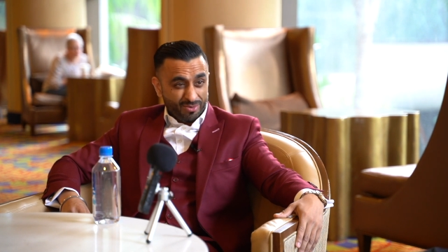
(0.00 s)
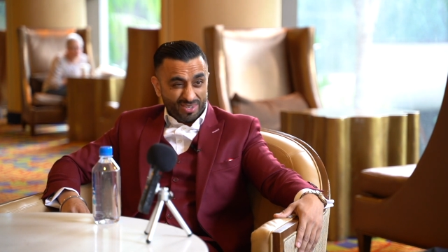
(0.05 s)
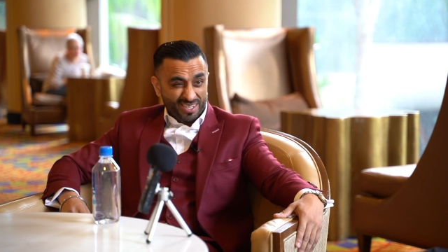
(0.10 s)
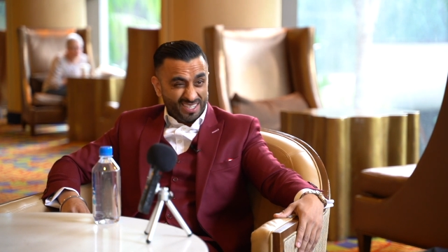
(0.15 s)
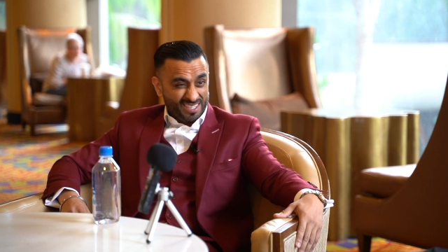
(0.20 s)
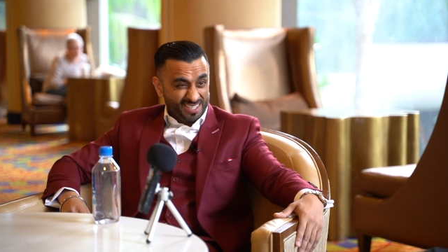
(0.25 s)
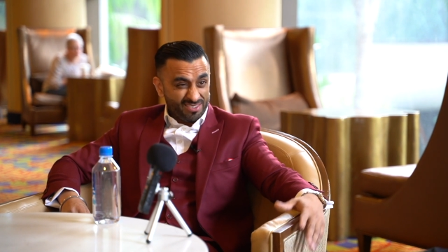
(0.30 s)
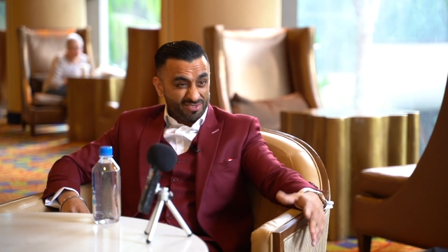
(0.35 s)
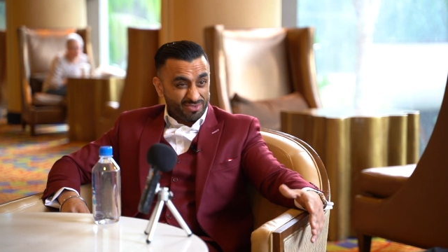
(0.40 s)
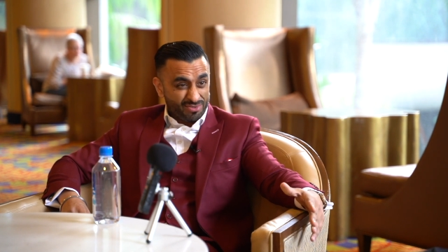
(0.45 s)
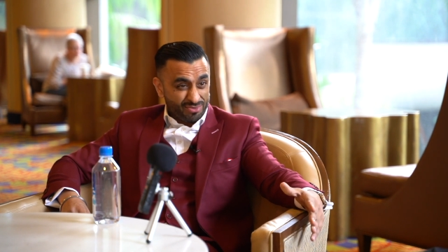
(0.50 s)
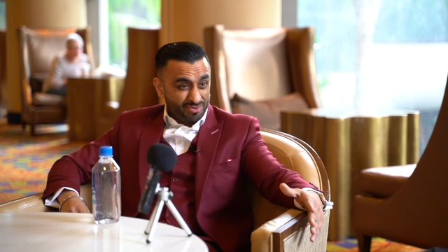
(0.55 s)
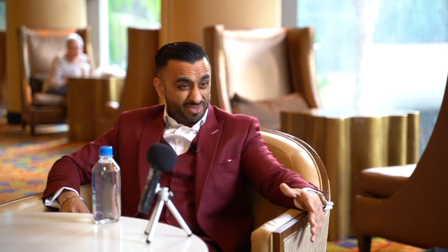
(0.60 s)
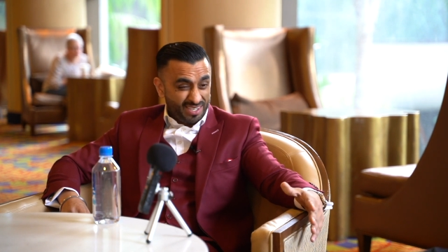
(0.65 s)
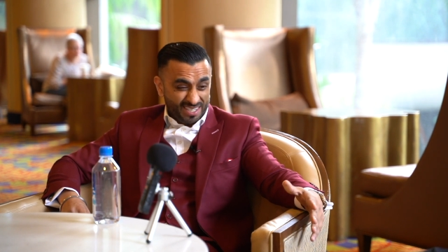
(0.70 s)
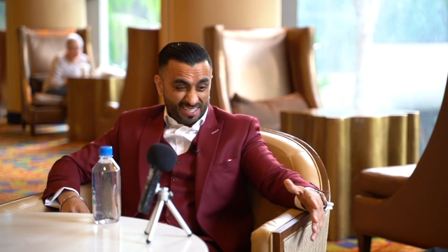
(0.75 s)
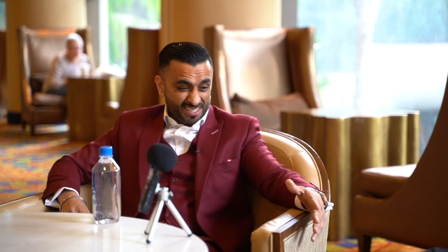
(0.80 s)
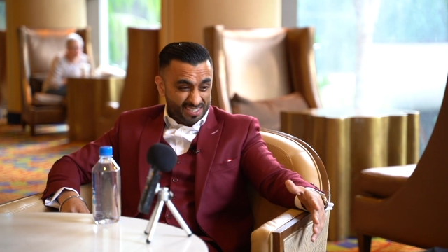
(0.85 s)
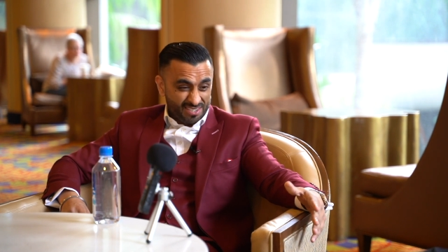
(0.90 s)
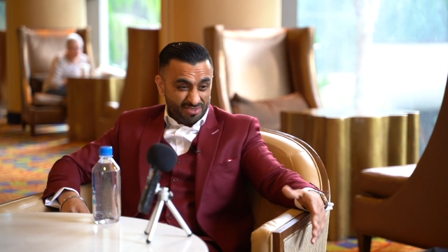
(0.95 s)
this
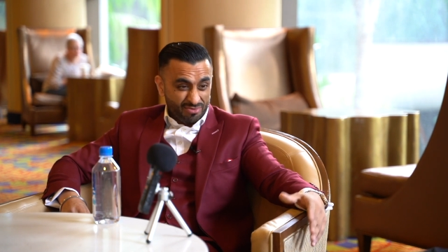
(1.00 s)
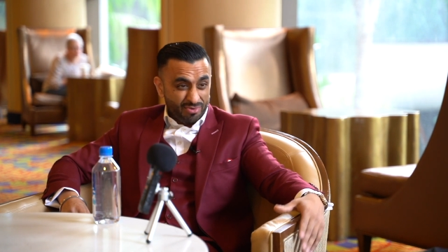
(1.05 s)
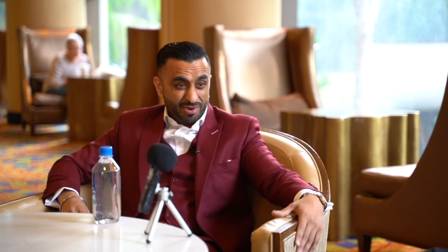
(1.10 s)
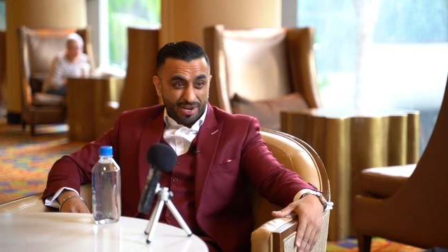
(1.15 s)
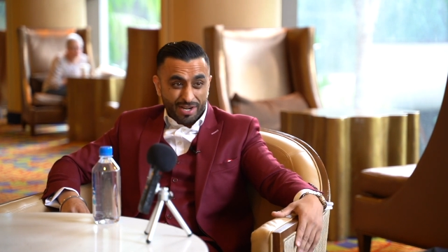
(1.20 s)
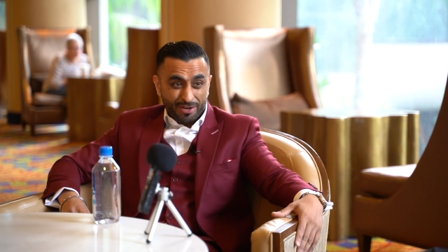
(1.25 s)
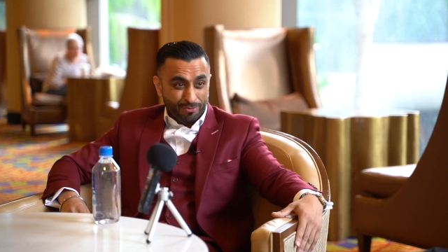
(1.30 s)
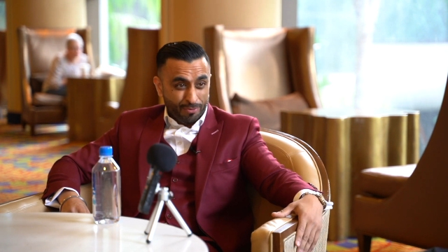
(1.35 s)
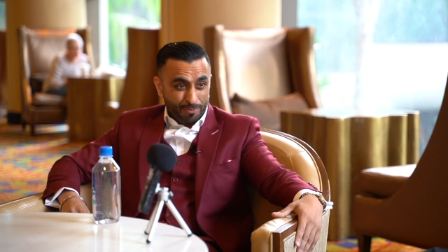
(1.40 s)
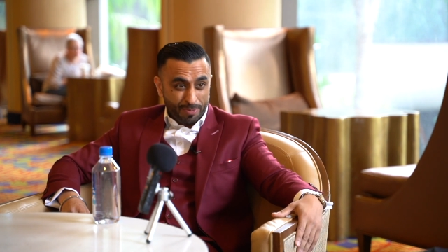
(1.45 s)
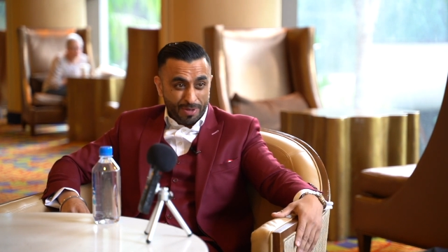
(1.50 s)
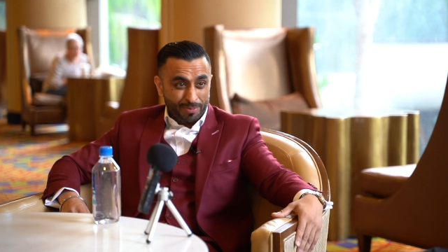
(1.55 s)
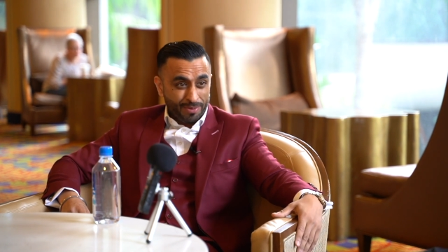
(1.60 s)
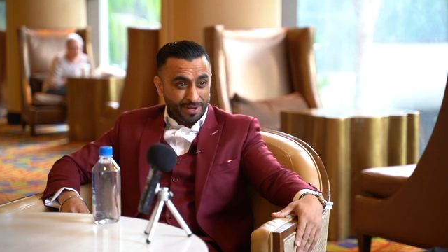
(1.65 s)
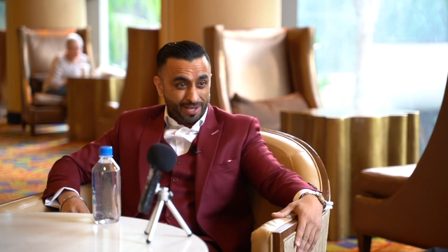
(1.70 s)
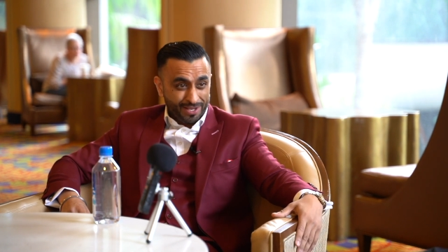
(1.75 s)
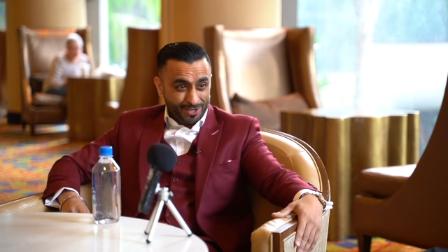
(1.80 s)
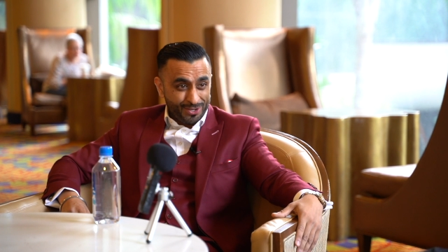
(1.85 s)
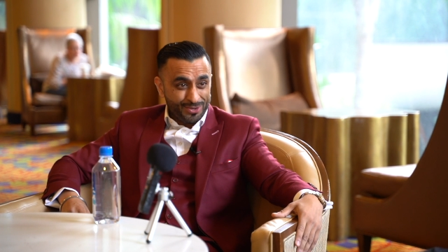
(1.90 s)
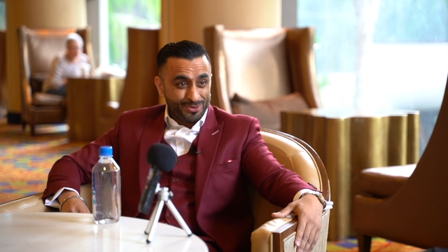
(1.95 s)
isn't really for
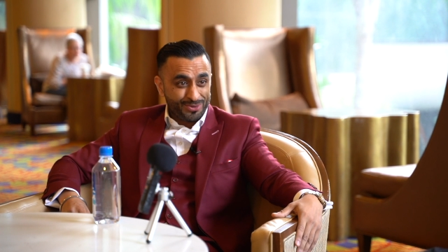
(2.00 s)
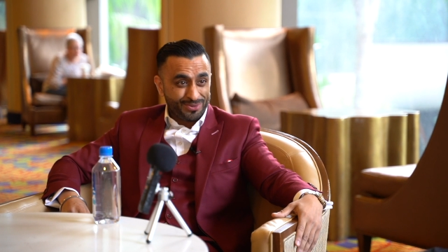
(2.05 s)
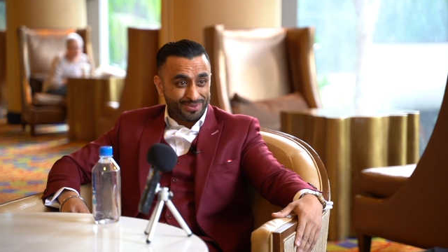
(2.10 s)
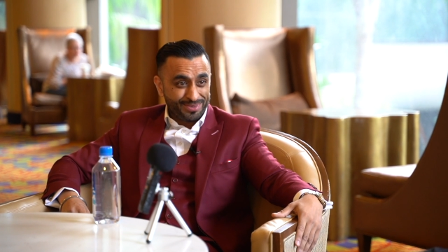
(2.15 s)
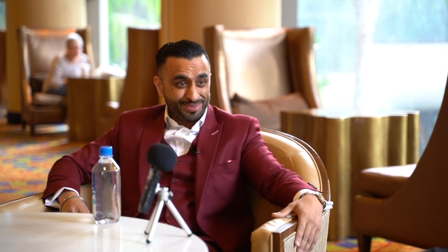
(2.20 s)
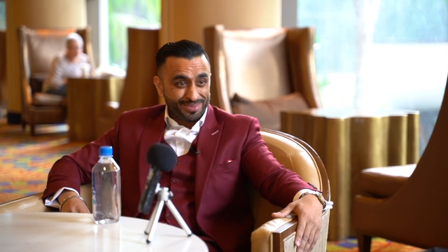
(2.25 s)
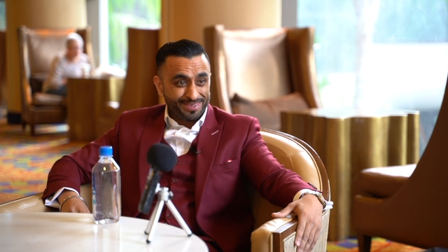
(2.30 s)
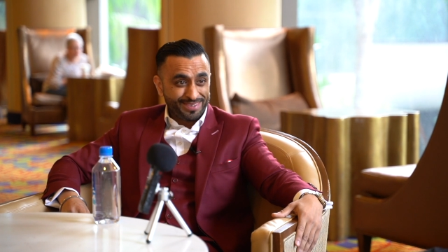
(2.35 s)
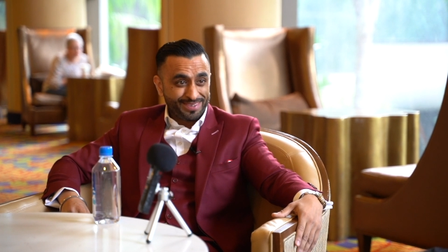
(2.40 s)
people like you.